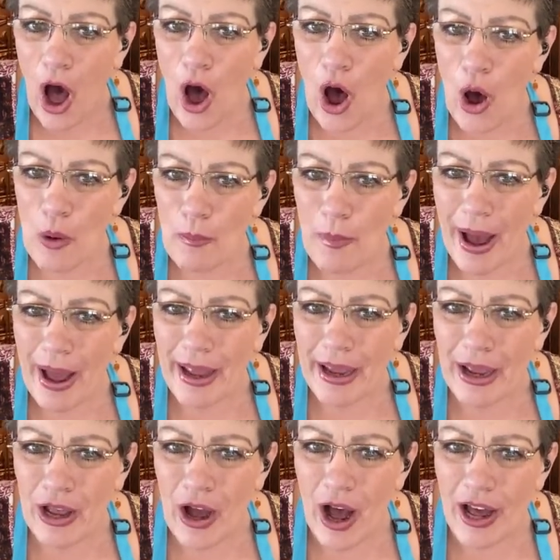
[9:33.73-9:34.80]
Oh my
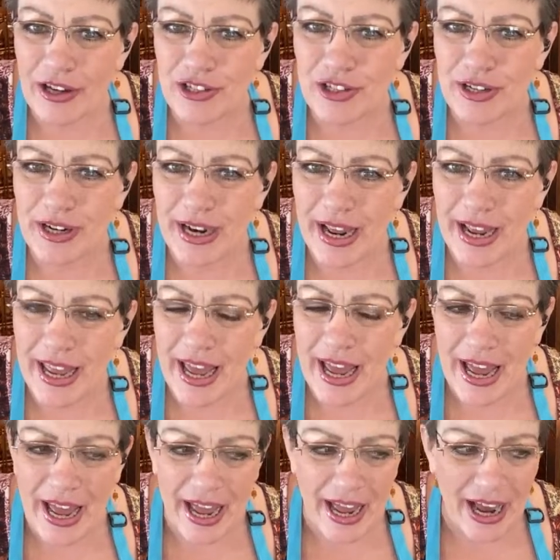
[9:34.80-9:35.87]
gosh,
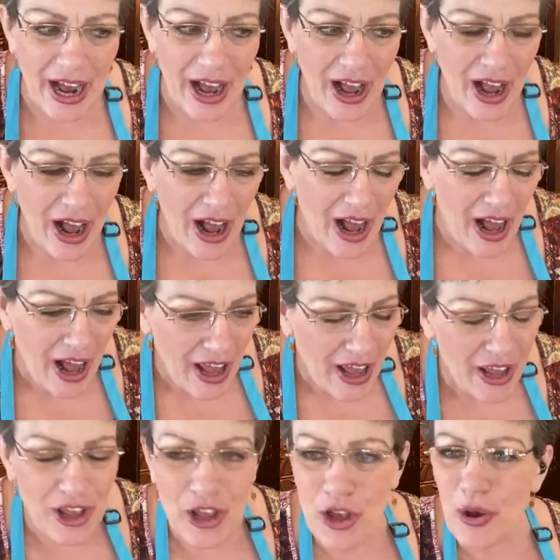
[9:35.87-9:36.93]
Nikki,
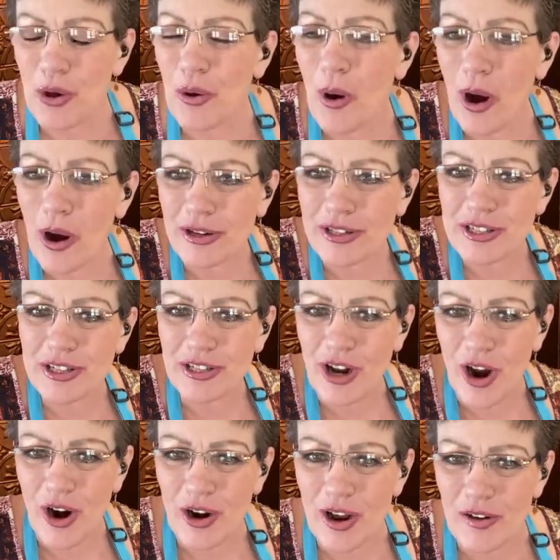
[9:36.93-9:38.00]
you are
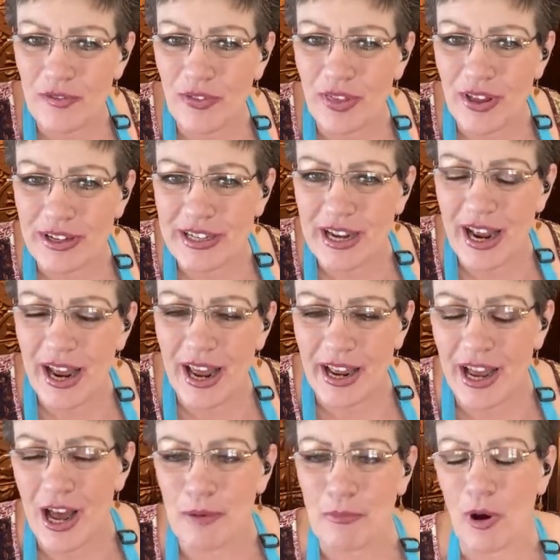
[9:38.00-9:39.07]
star of the day.
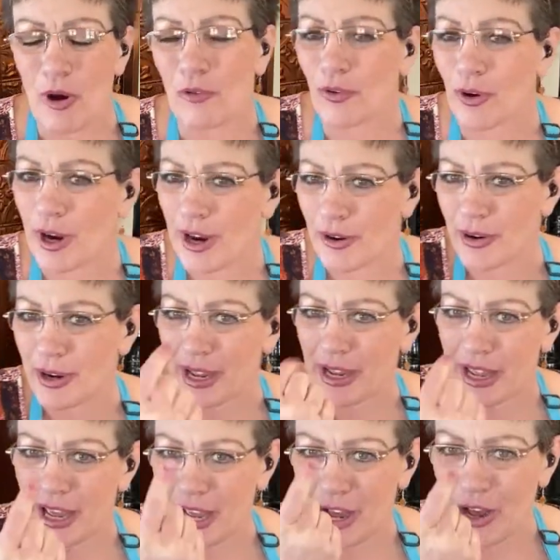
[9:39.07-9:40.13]
Come over here,
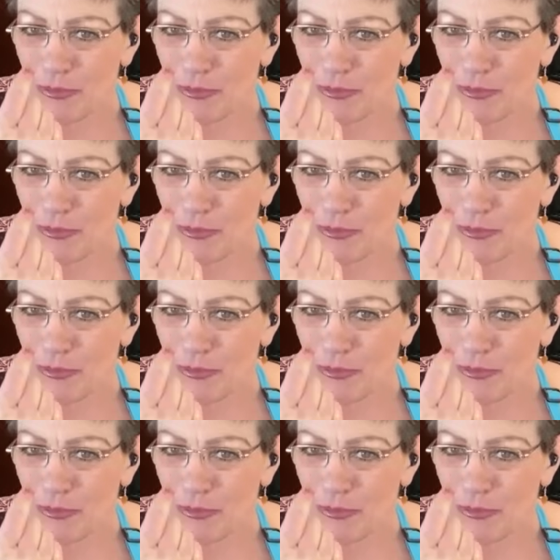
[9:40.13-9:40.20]
Nikki.